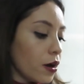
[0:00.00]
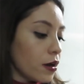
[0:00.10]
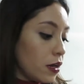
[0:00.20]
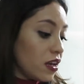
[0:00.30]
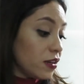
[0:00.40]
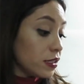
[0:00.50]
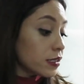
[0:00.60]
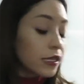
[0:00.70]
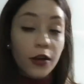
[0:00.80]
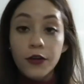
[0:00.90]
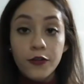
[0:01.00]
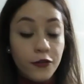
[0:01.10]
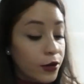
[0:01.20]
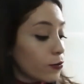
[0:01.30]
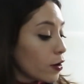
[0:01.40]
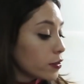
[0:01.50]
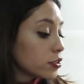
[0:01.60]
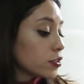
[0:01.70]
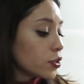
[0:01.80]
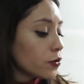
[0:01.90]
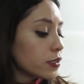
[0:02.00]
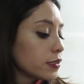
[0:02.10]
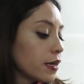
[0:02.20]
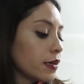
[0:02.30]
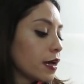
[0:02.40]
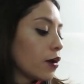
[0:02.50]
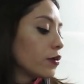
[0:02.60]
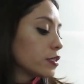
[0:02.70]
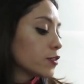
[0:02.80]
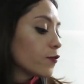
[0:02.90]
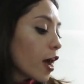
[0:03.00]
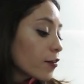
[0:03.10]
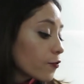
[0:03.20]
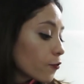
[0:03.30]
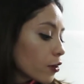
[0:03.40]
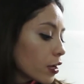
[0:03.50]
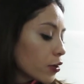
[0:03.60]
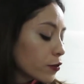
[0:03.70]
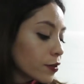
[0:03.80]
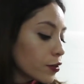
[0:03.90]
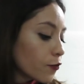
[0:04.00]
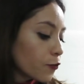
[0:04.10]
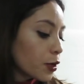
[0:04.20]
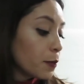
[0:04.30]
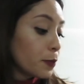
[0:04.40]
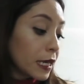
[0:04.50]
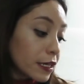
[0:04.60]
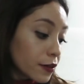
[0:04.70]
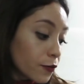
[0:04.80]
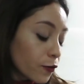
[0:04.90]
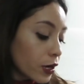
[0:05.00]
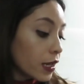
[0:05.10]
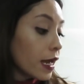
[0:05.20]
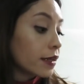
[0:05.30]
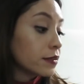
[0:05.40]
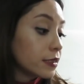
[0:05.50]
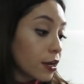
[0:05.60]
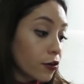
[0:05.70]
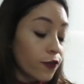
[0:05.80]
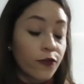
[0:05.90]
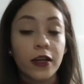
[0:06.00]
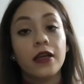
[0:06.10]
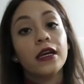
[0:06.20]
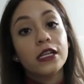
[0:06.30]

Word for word: It is dairy-free. Wow, I just noticed that now. It's fat-free, gluten-free, peanut-free, and dairy-free.